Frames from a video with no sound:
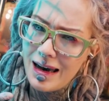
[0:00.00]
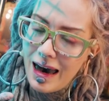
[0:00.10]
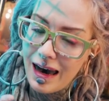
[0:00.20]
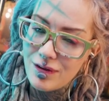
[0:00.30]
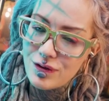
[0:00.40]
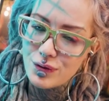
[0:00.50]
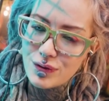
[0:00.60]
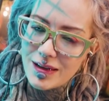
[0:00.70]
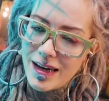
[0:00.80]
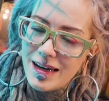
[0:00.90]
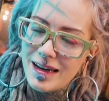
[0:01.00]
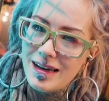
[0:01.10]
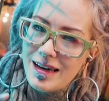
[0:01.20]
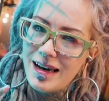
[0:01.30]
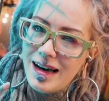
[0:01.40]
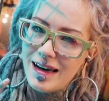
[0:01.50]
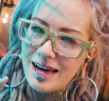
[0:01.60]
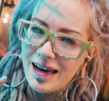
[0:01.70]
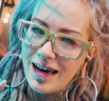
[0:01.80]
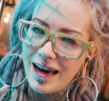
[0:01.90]
have to say I
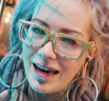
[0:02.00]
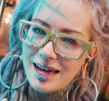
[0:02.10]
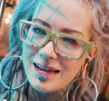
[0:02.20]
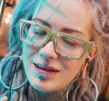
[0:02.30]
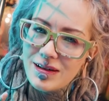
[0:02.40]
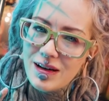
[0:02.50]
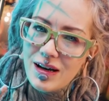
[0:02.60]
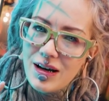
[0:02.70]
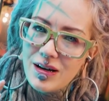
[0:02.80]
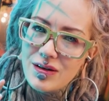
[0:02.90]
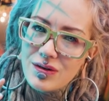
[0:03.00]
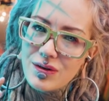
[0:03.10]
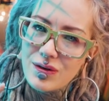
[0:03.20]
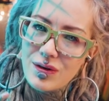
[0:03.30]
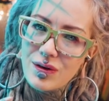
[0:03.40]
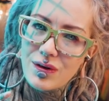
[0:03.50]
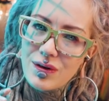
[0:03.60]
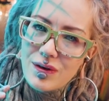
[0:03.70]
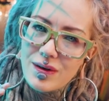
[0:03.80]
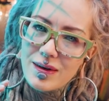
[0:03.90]
hate to cook
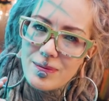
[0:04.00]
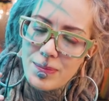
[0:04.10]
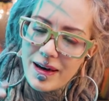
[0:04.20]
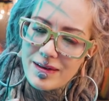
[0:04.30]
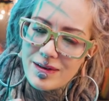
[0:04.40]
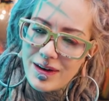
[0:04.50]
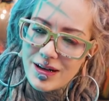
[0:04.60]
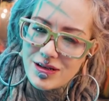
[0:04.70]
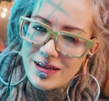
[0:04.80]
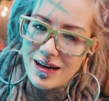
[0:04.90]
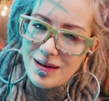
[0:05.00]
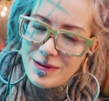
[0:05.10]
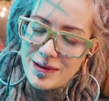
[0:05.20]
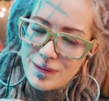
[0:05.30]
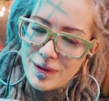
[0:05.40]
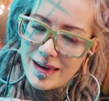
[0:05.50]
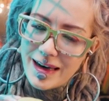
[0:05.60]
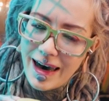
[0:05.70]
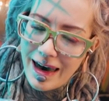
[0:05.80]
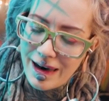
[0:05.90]
the best vegetables we
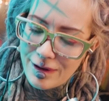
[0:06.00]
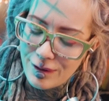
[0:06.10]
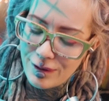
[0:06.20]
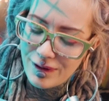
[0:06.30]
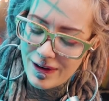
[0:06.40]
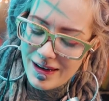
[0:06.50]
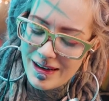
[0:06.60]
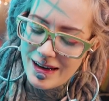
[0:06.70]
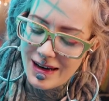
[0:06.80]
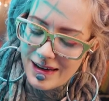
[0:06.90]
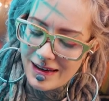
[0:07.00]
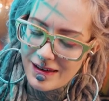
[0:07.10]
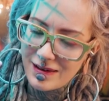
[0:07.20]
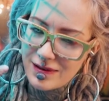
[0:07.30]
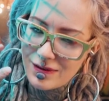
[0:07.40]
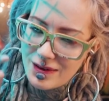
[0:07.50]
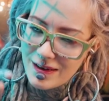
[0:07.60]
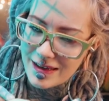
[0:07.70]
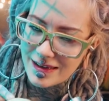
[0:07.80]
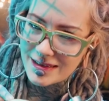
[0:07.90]
have, like
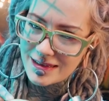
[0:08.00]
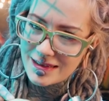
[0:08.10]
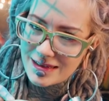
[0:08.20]
this.